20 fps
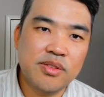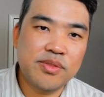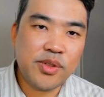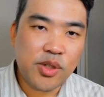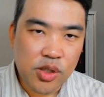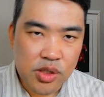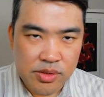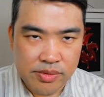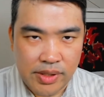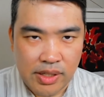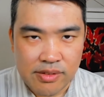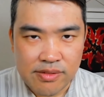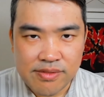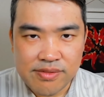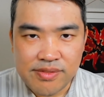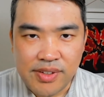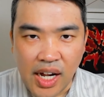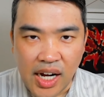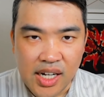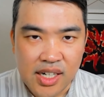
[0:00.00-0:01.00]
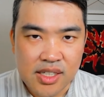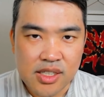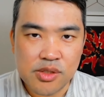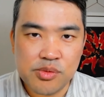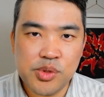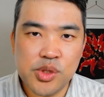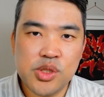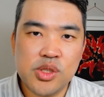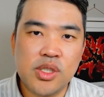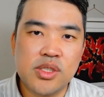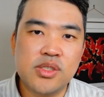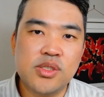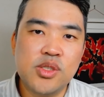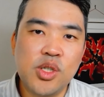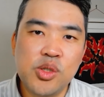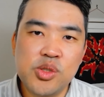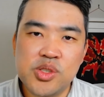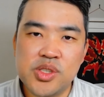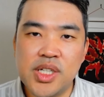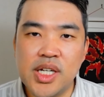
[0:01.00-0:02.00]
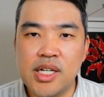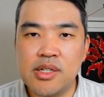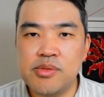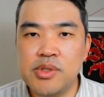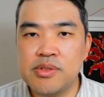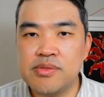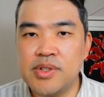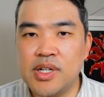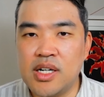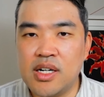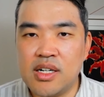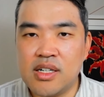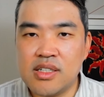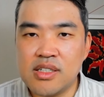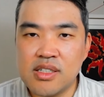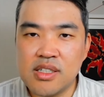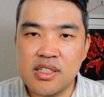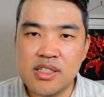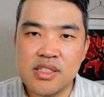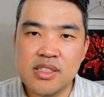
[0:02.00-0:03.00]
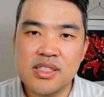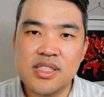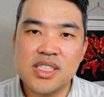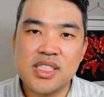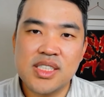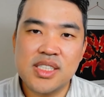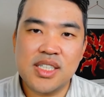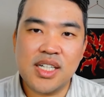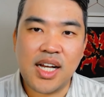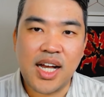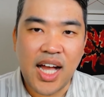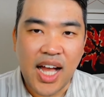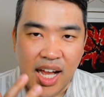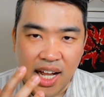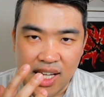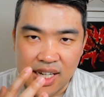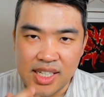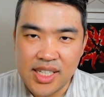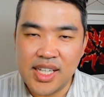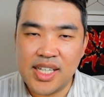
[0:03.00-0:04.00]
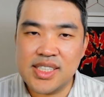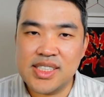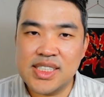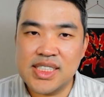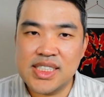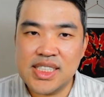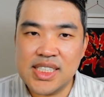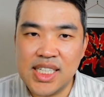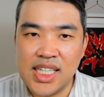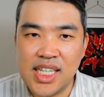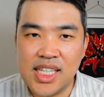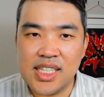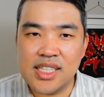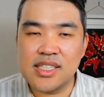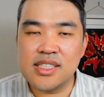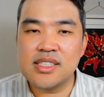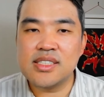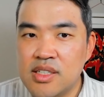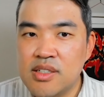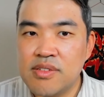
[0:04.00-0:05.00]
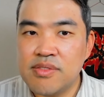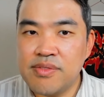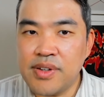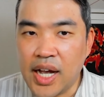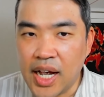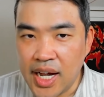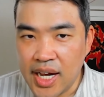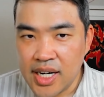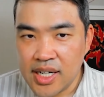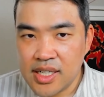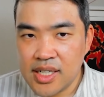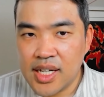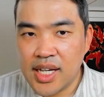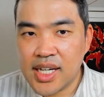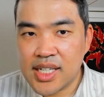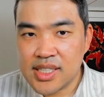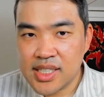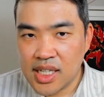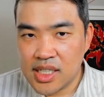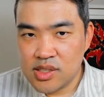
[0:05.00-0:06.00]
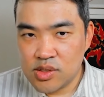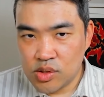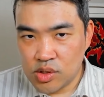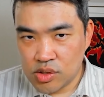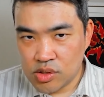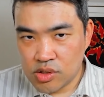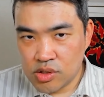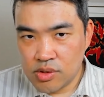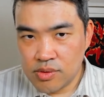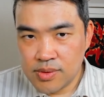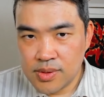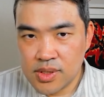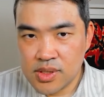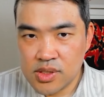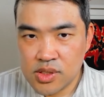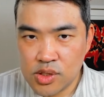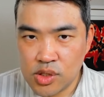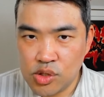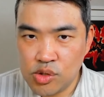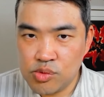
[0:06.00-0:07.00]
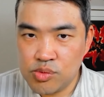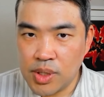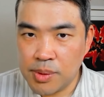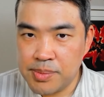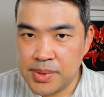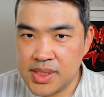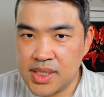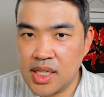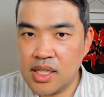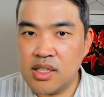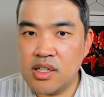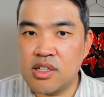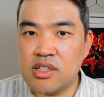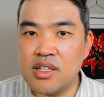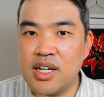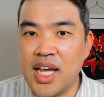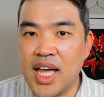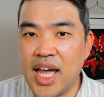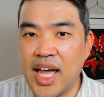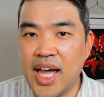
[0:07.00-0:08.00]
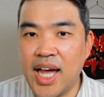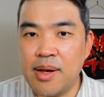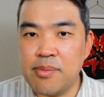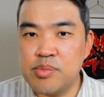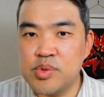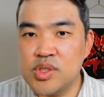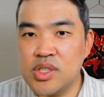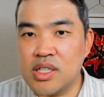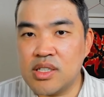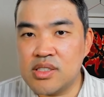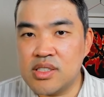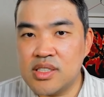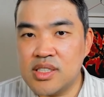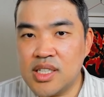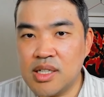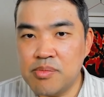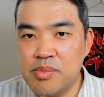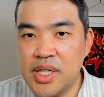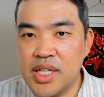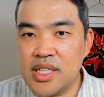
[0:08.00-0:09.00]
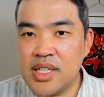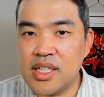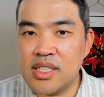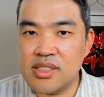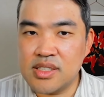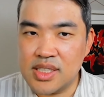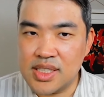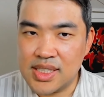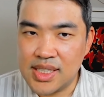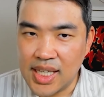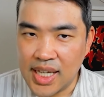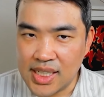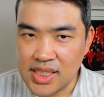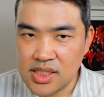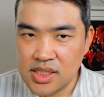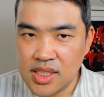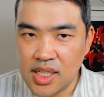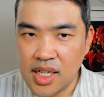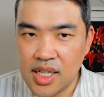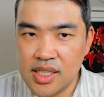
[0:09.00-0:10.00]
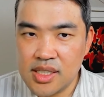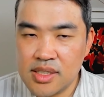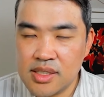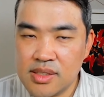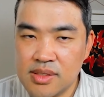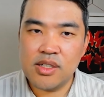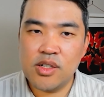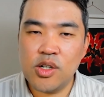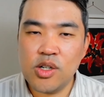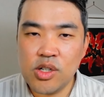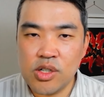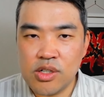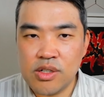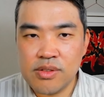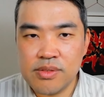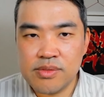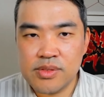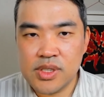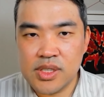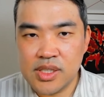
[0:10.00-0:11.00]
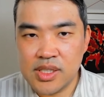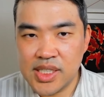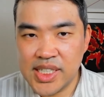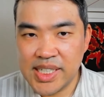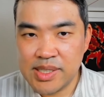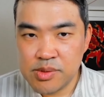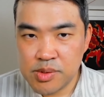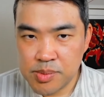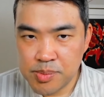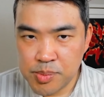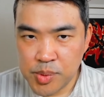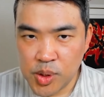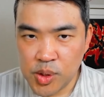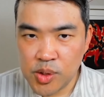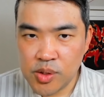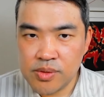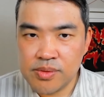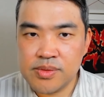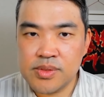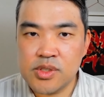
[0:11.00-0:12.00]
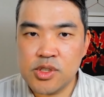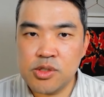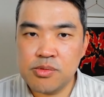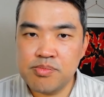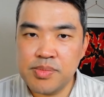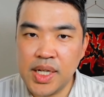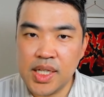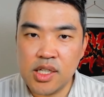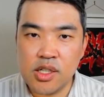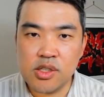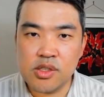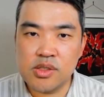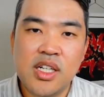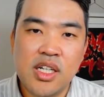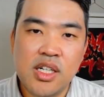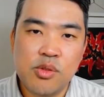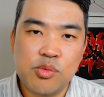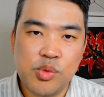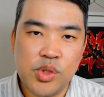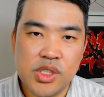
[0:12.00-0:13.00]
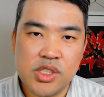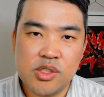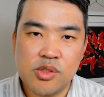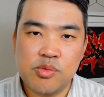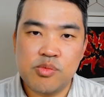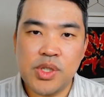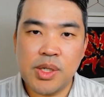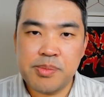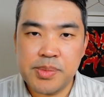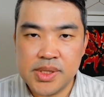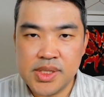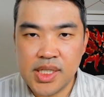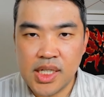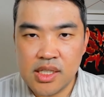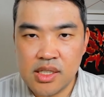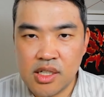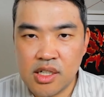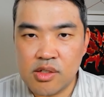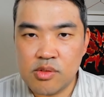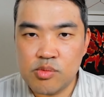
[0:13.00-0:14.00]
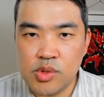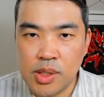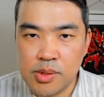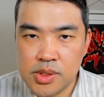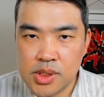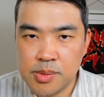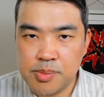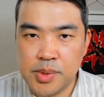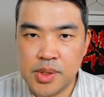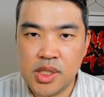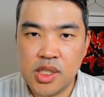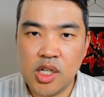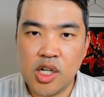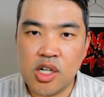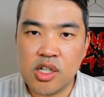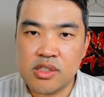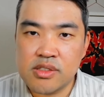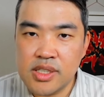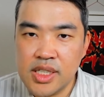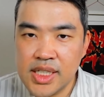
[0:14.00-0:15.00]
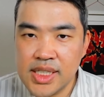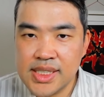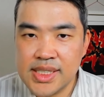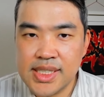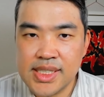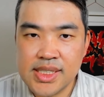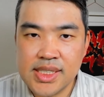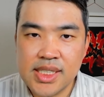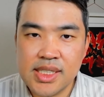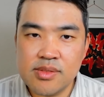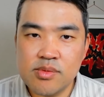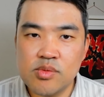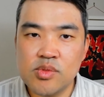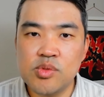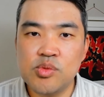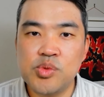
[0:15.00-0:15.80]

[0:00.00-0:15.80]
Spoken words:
First, we have fire, which associated with our heart, eye, and skin. Fire ignites earth, so represent our abs, our stomach, our intestine. Earth gives birth to metal, which represent our respiratory system,